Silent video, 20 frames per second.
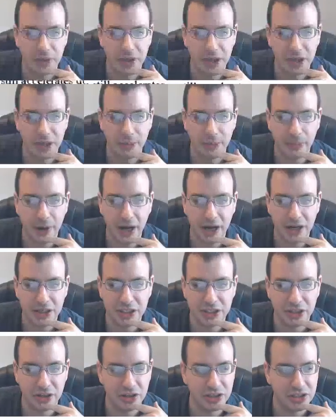that the box
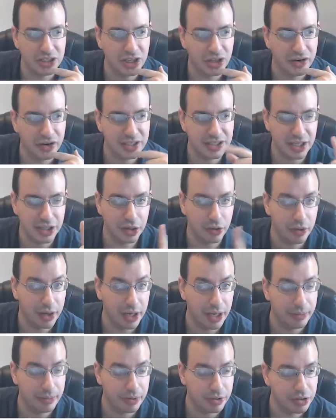still accelerates down the
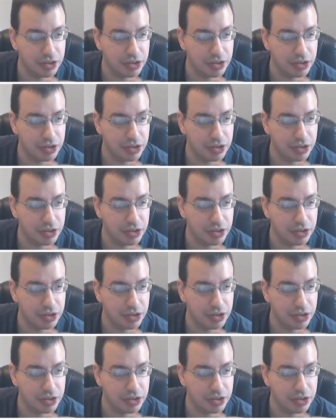ramp.